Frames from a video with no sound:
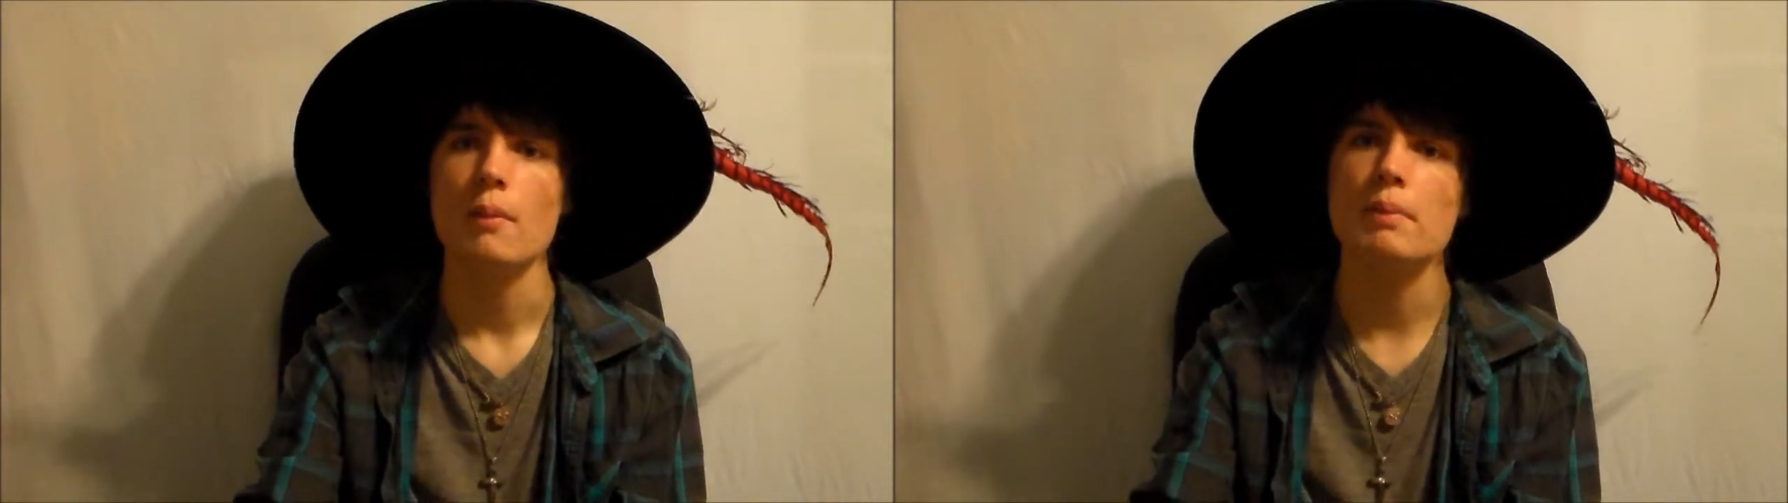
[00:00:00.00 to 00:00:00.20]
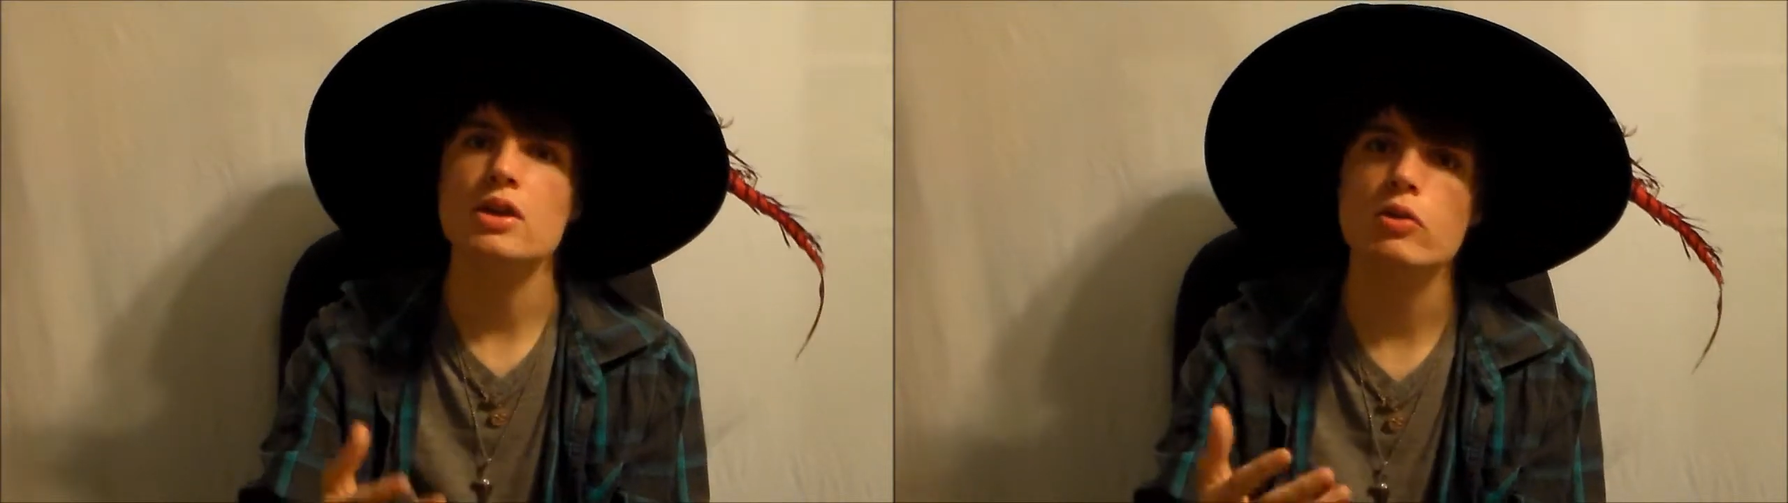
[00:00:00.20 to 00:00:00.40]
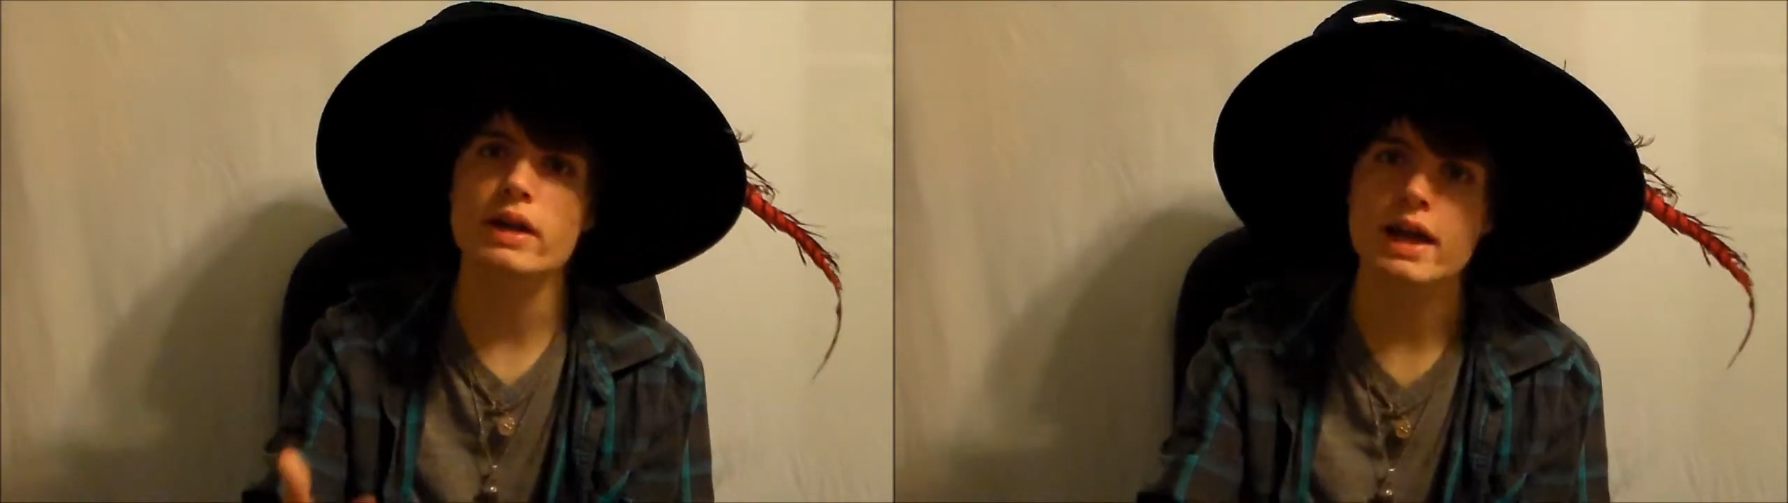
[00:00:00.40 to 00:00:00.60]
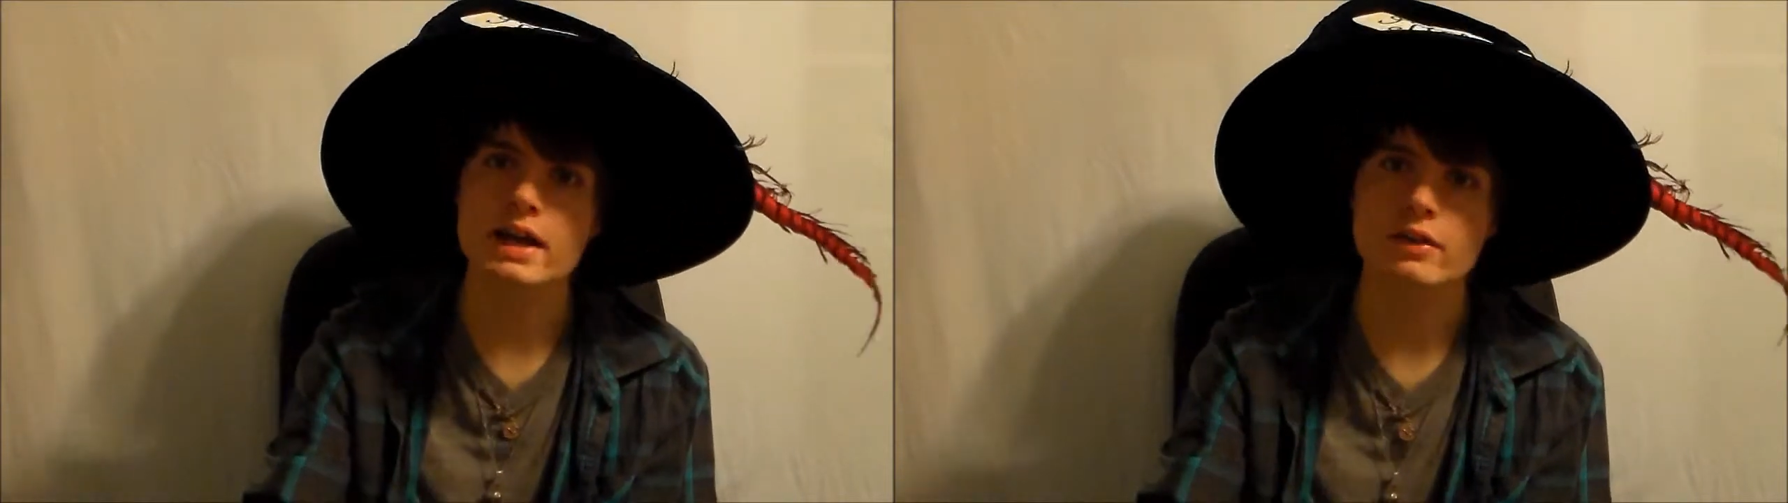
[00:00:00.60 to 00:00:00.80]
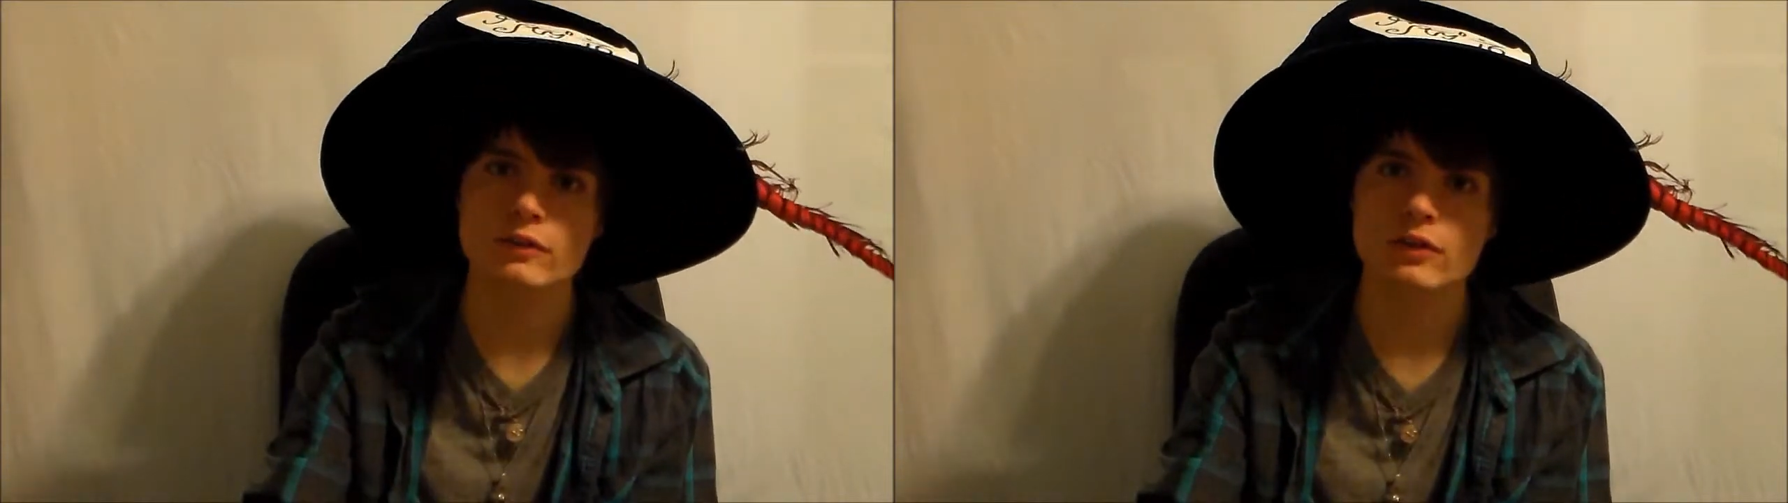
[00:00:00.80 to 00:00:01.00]
Be
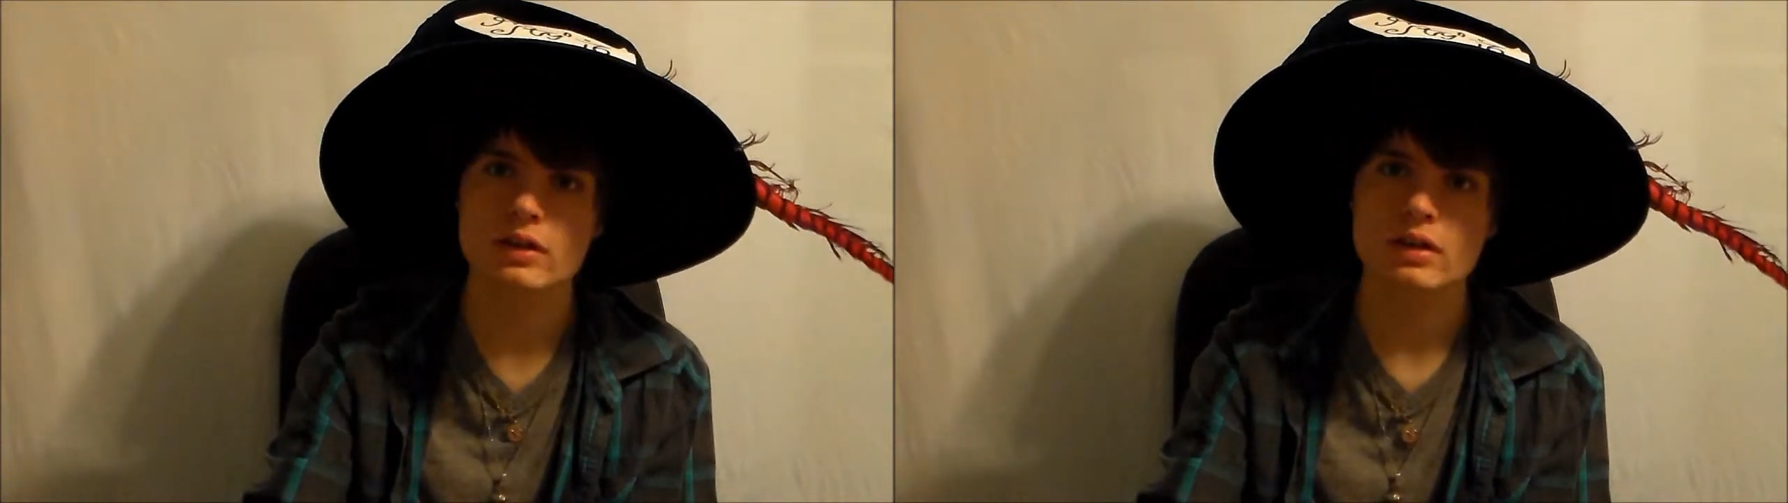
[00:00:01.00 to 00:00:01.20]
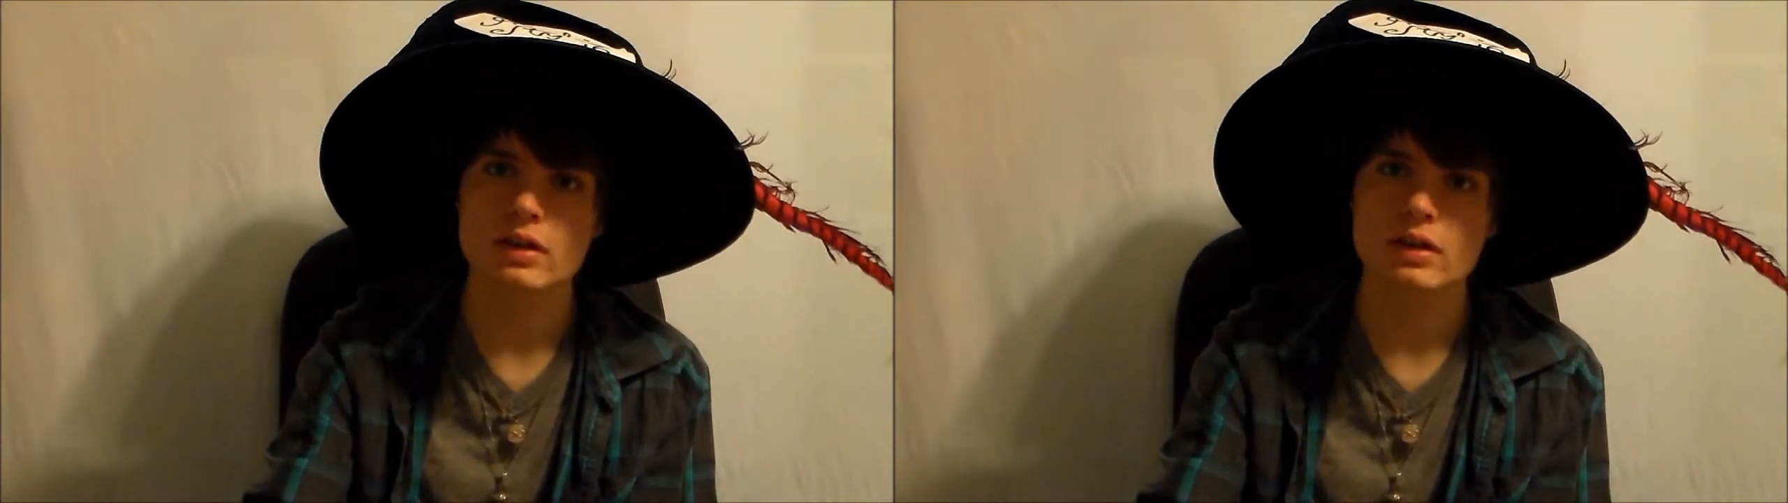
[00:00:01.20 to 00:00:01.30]
creative.